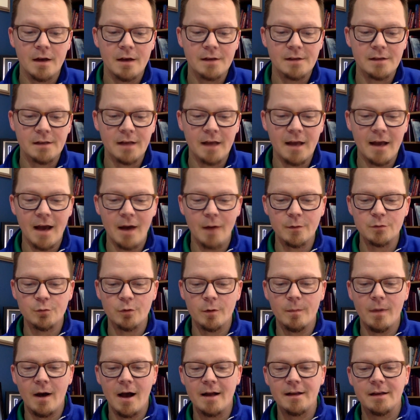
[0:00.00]
Today I was
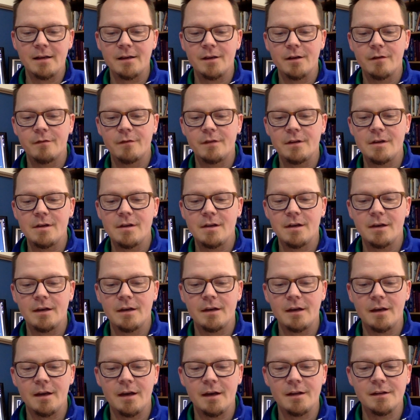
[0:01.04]
reminded of the
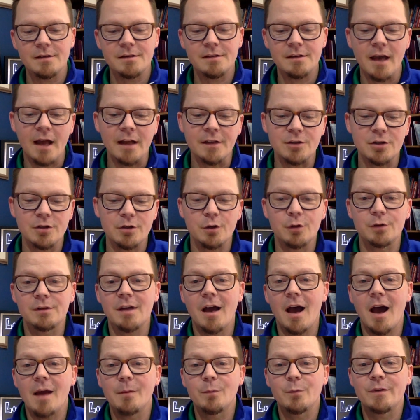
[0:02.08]
intentional
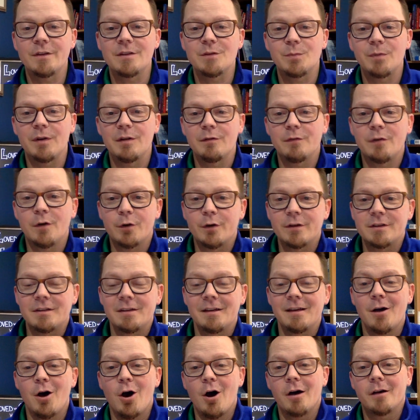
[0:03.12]
time we spent
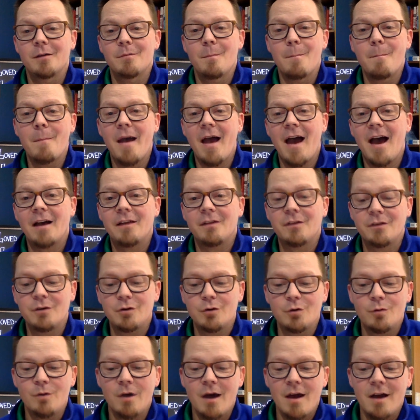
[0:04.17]
focusing on
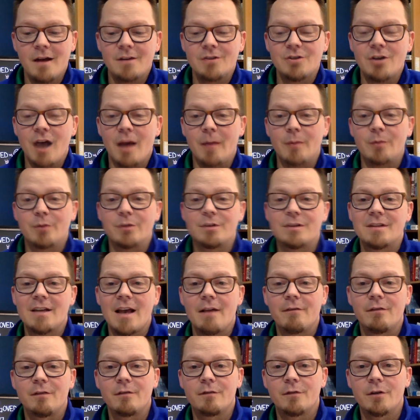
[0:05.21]
Matthew chapter
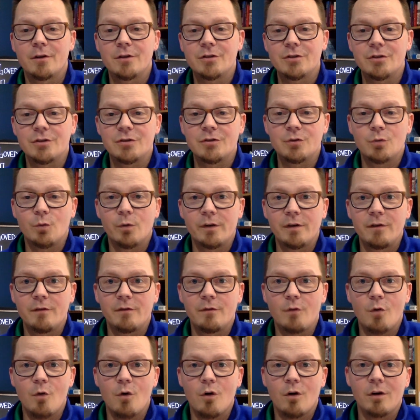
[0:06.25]
7, verses
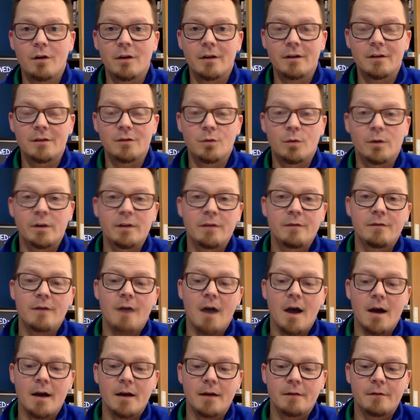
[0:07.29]
24 and
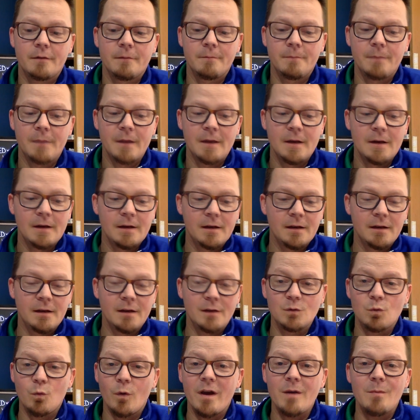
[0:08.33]
25. That
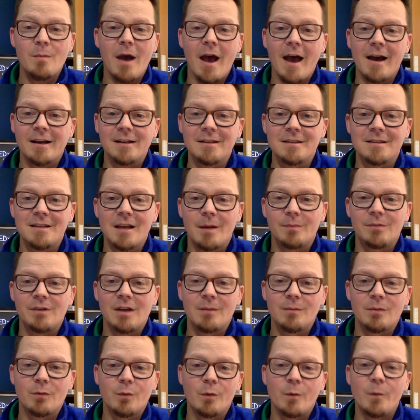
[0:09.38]
was way back in
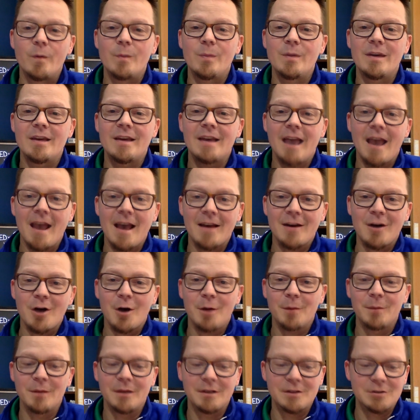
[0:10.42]
September when we began
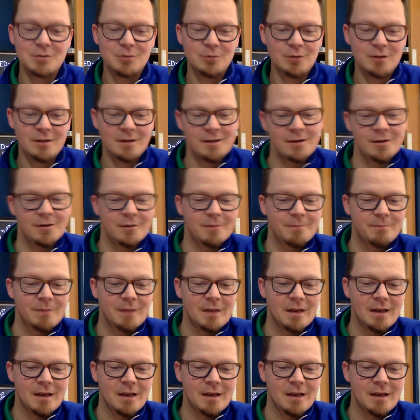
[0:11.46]
our ministry year.